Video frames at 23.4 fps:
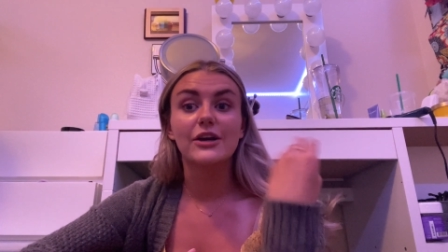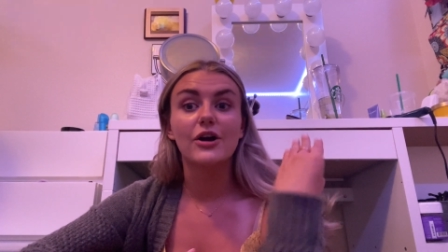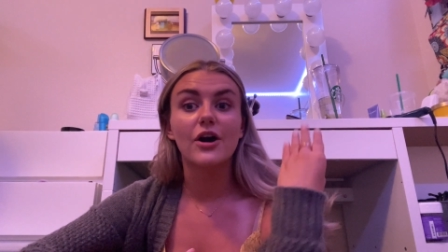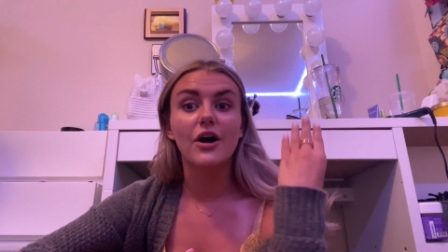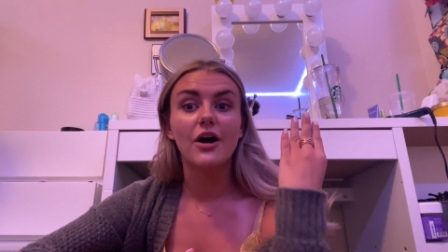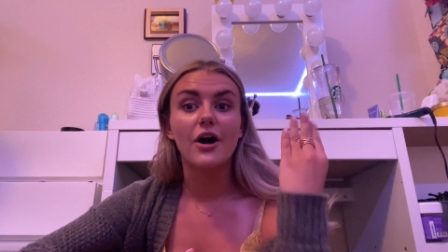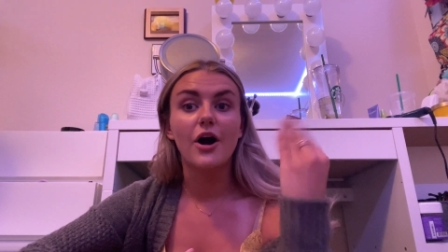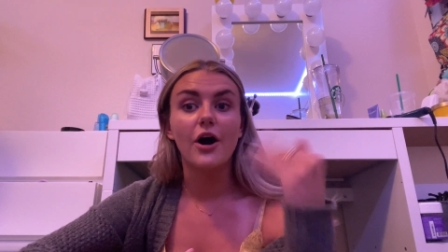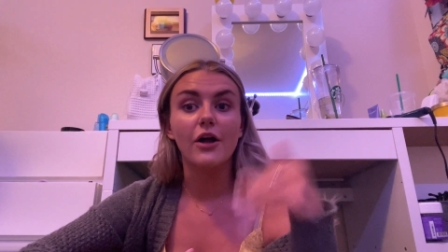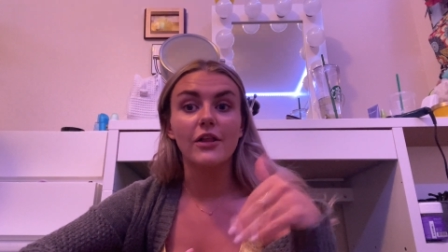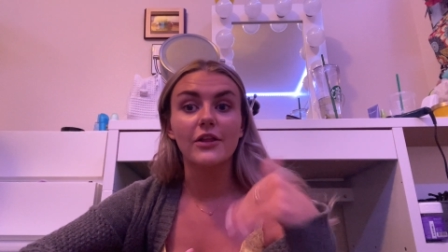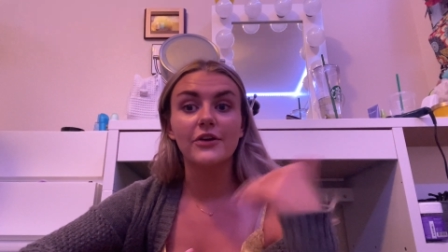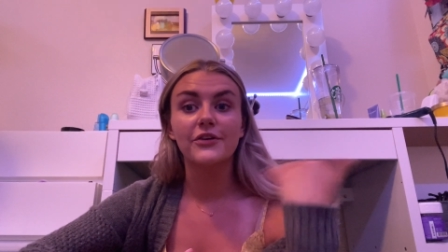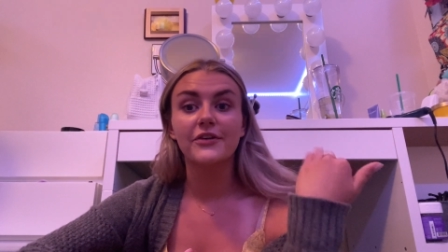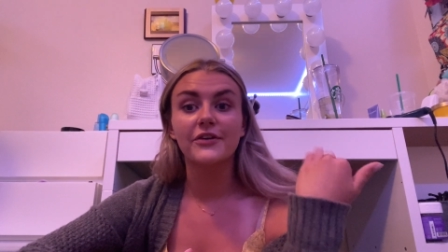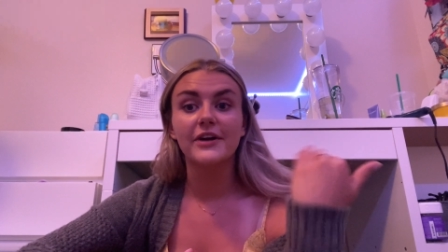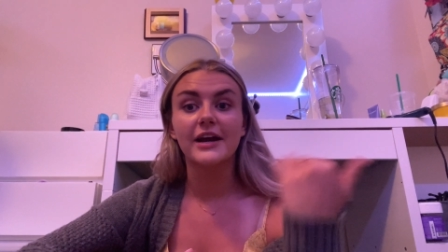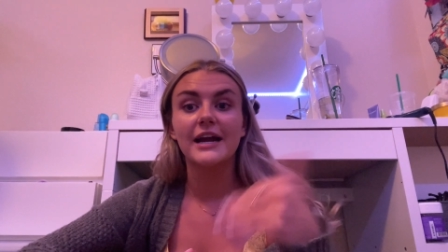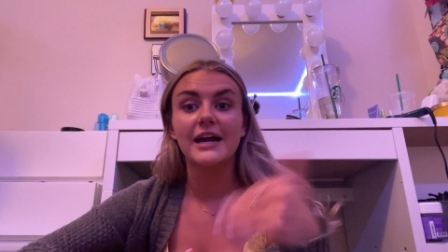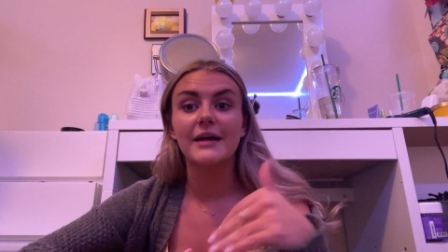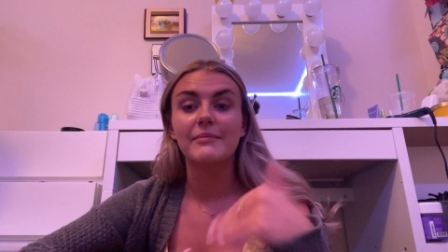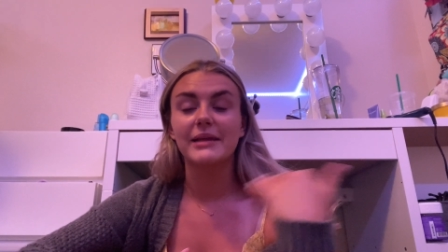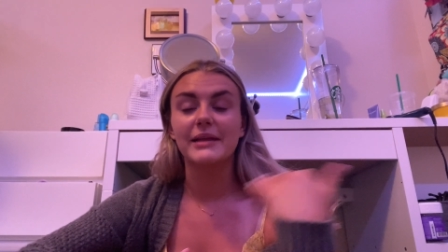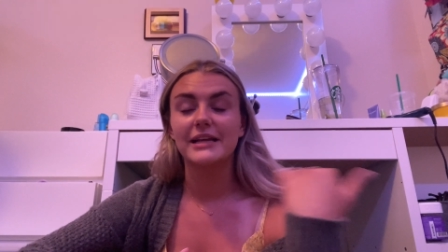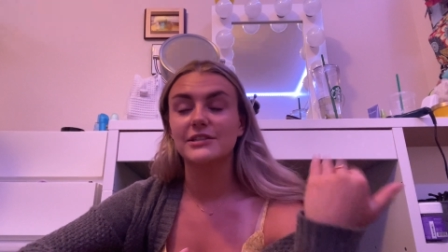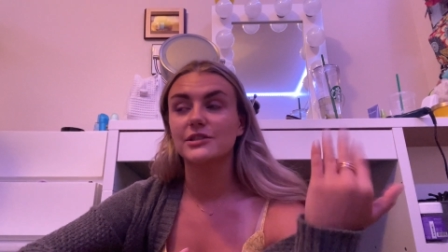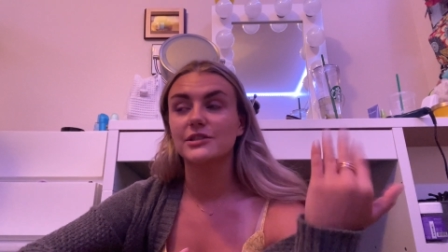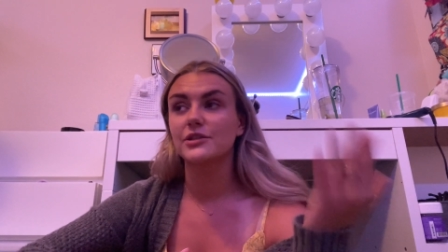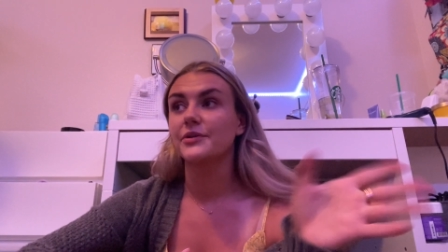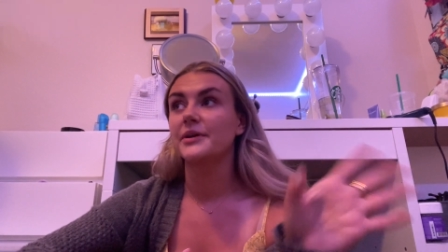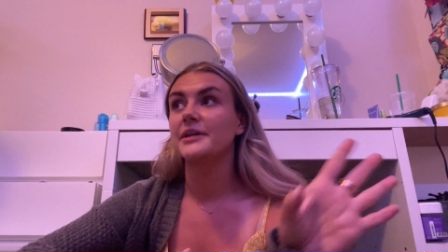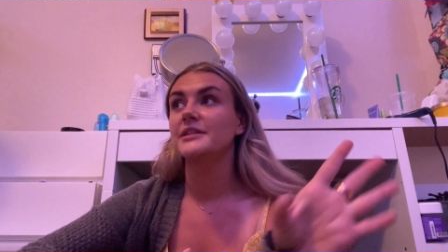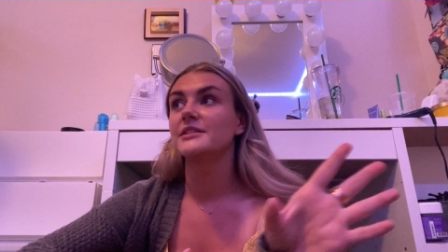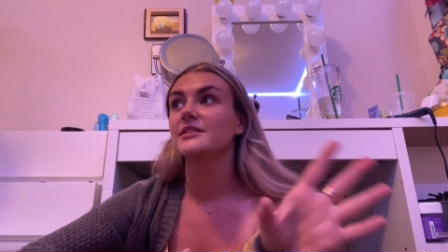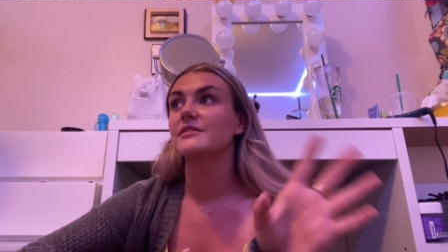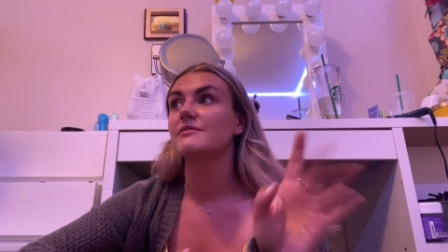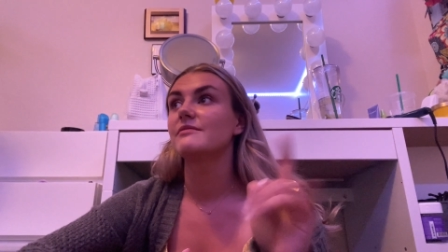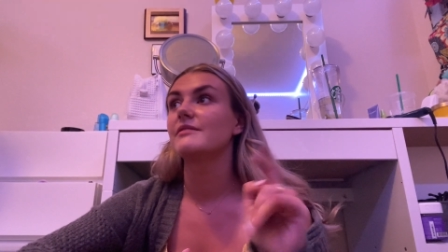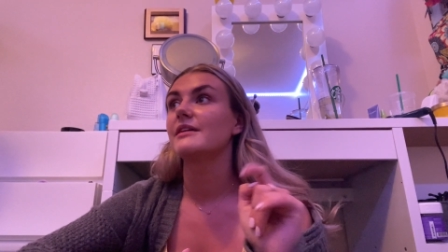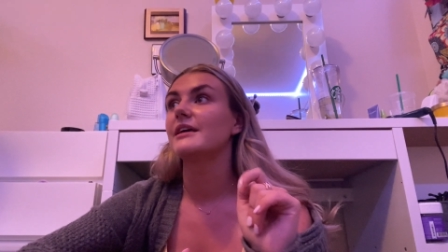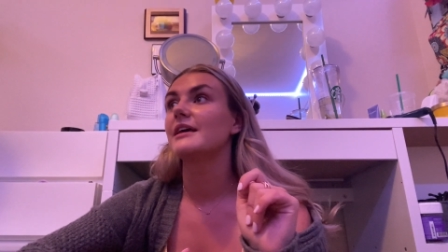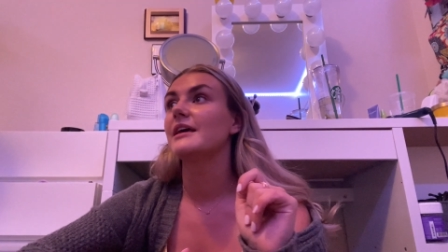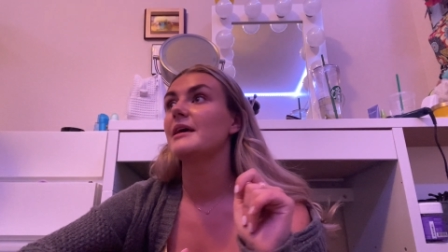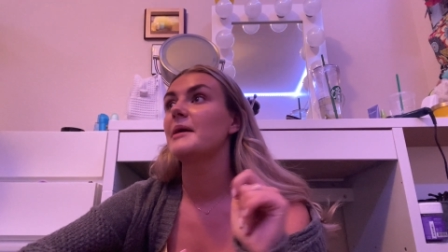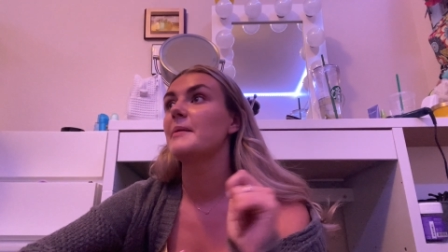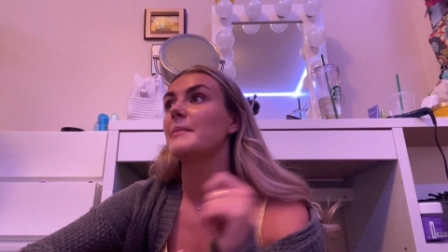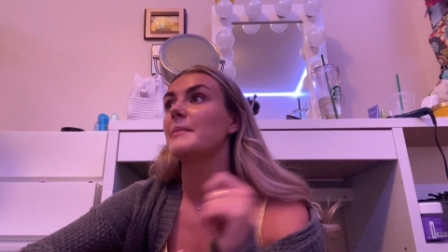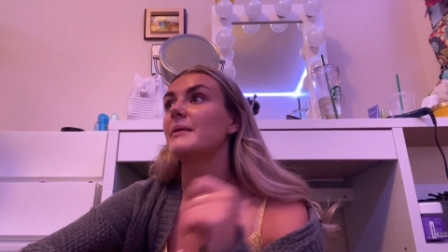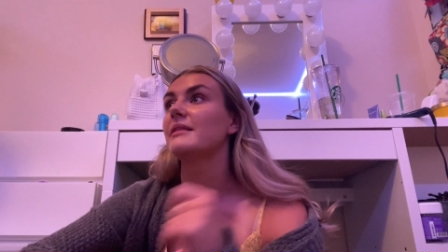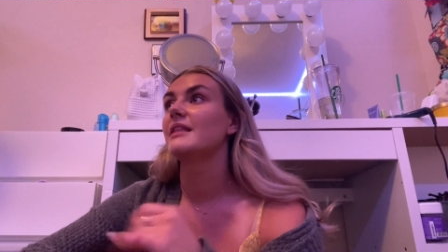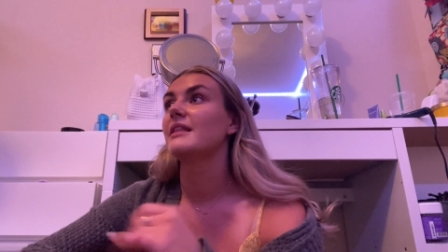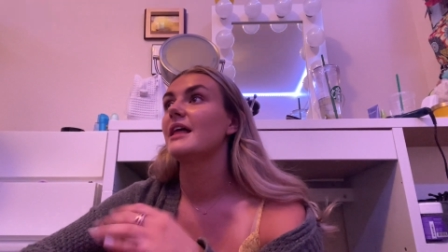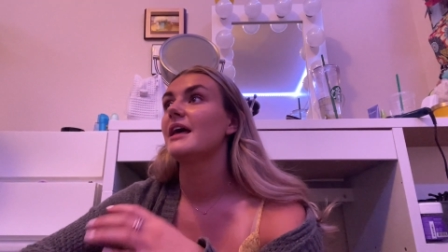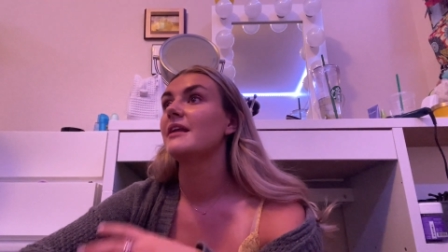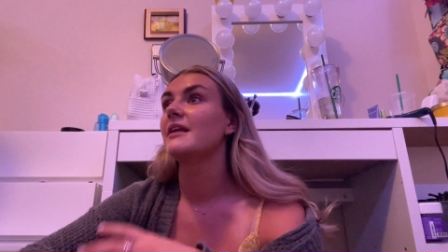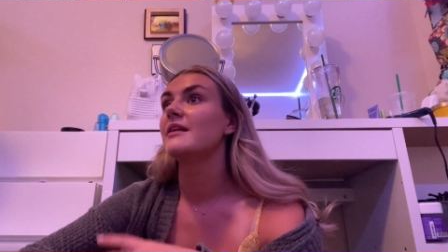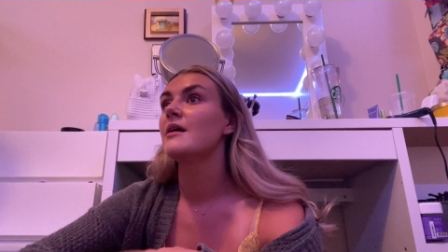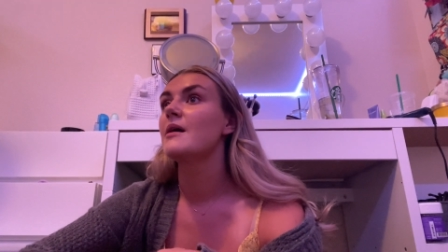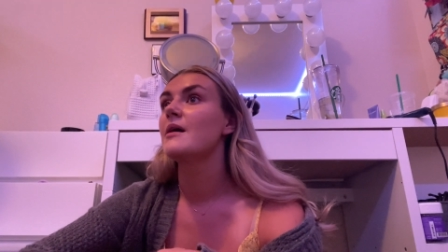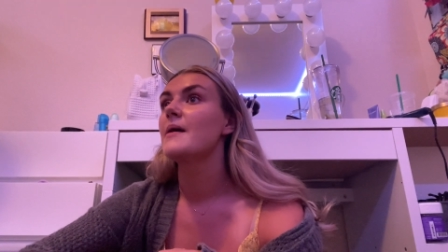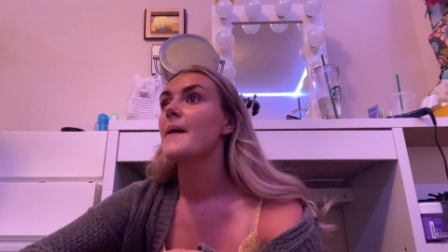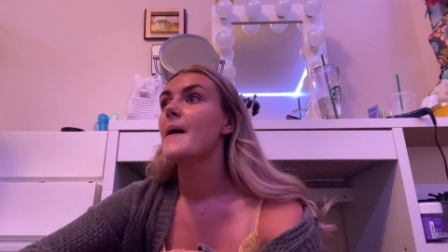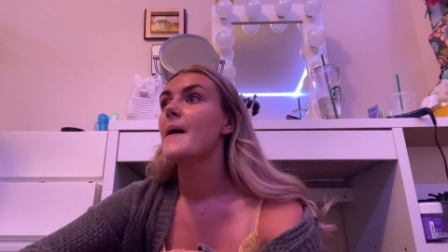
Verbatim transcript: hologram, like screens of him and then